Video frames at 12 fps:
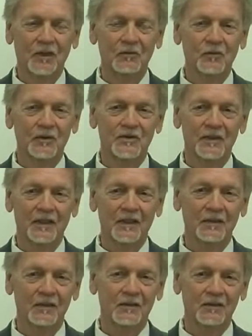but we
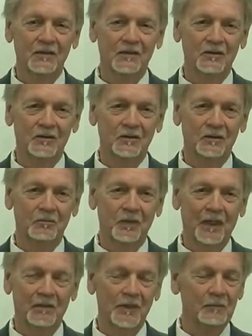say
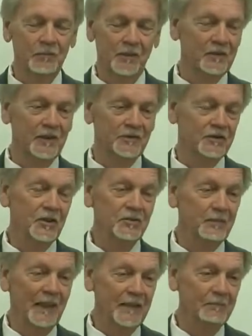by, it, it's
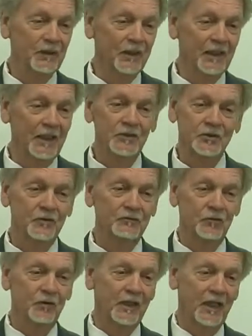just by implication.
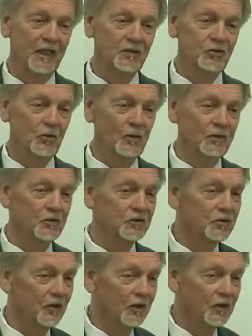If you can't join the
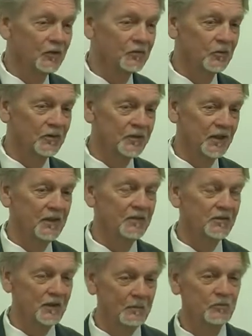church, we're
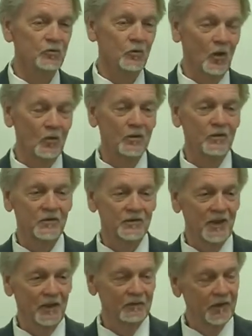saying something's wrong with your
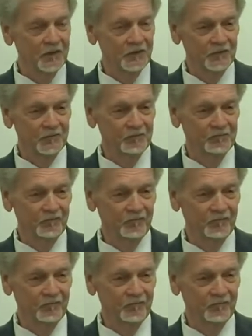salvation.